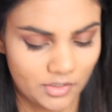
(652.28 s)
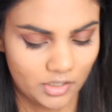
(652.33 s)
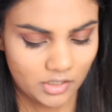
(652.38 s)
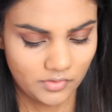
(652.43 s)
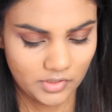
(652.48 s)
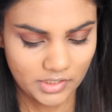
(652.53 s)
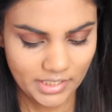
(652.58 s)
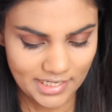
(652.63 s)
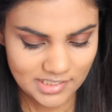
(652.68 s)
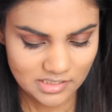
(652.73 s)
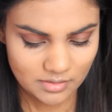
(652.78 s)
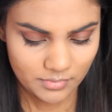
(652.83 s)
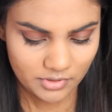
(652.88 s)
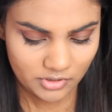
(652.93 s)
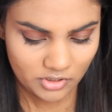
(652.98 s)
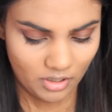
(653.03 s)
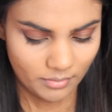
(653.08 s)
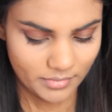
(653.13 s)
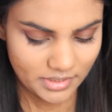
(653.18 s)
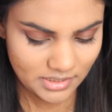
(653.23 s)
a lot of you guys have
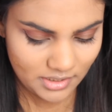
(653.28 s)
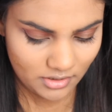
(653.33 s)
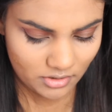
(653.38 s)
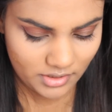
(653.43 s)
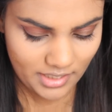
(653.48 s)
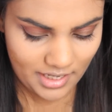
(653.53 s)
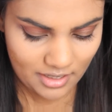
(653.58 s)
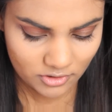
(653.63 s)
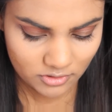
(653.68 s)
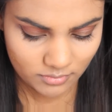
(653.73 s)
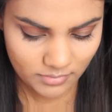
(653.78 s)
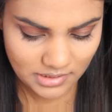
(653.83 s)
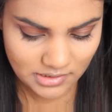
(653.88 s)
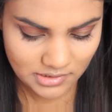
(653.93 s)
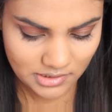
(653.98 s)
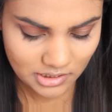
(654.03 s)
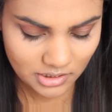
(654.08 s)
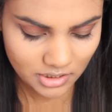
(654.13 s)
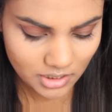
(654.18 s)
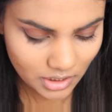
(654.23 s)
been commenting on how good my
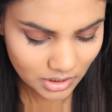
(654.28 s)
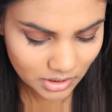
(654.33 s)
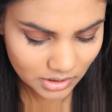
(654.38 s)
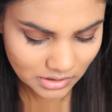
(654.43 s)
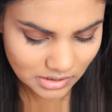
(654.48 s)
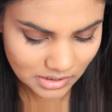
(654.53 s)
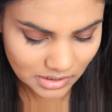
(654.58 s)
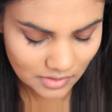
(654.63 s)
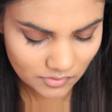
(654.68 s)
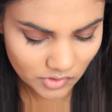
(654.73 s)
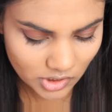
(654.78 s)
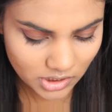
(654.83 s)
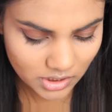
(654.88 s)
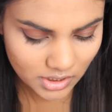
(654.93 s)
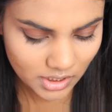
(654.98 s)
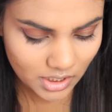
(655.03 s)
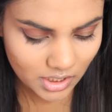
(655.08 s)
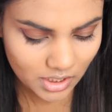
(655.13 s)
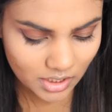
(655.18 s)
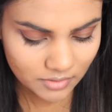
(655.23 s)
skin looks and
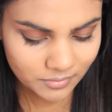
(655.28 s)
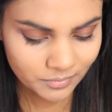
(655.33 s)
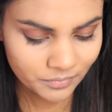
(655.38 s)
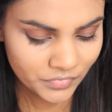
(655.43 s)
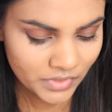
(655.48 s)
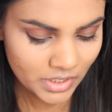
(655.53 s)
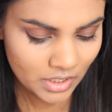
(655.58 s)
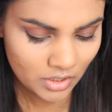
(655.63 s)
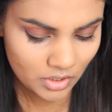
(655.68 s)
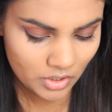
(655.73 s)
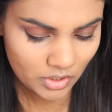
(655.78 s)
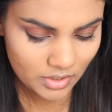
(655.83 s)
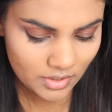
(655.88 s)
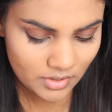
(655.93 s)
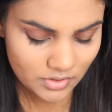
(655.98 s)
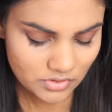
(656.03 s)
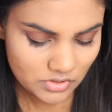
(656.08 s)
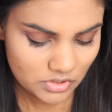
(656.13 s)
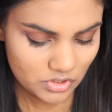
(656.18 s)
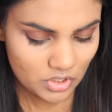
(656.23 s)
everything.
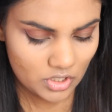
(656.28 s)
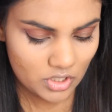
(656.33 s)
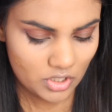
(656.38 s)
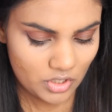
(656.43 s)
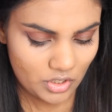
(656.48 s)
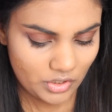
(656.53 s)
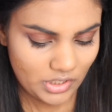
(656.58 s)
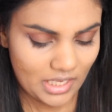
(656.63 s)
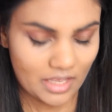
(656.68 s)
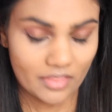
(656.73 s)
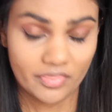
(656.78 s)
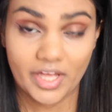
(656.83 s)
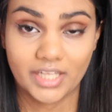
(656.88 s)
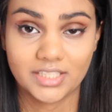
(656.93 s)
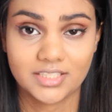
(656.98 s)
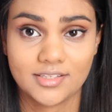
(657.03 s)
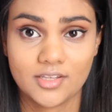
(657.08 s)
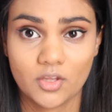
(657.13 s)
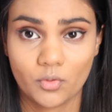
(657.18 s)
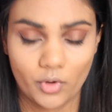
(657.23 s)
So yeah,
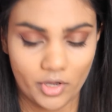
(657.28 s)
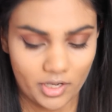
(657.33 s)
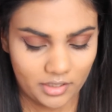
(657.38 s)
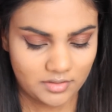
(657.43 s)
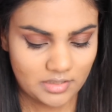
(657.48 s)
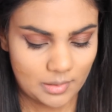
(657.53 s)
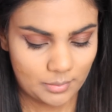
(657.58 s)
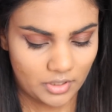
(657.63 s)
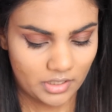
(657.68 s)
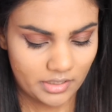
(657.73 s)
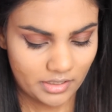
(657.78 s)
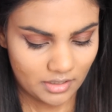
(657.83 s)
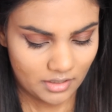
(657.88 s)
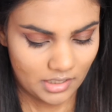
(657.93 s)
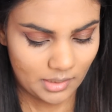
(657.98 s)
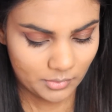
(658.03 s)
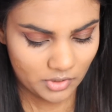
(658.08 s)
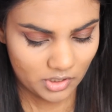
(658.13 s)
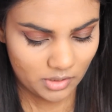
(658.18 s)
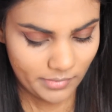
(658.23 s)
that's in the works. I'm
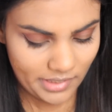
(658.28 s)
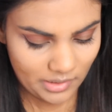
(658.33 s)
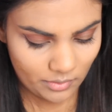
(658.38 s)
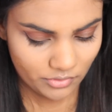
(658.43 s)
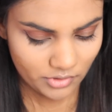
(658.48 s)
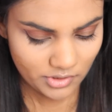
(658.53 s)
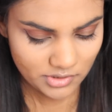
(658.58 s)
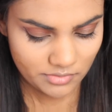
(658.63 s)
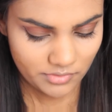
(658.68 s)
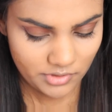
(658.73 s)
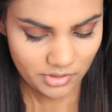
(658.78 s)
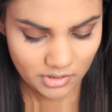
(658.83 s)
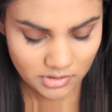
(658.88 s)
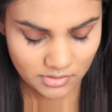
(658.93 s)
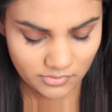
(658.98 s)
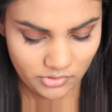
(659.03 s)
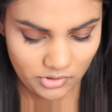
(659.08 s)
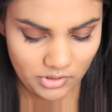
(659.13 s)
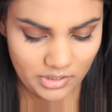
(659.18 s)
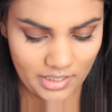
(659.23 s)
gonna make one of those
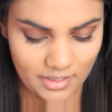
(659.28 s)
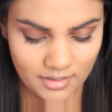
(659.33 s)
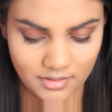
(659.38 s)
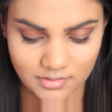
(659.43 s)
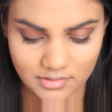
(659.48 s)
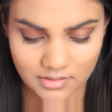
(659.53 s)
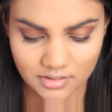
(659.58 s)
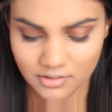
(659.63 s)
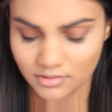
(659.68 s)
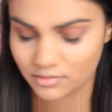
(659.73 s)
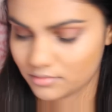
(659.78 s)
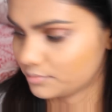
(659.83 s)
videos for you guys.